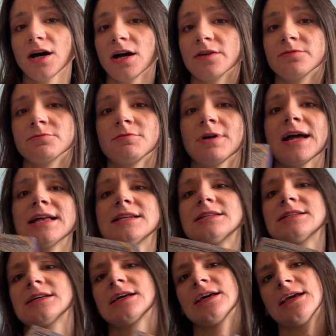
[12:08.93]
I've
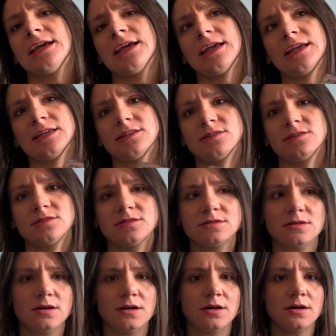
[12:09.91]
read
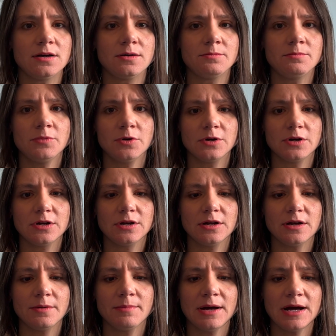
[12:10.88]
his book
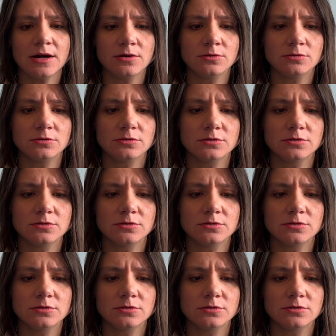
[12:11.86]
about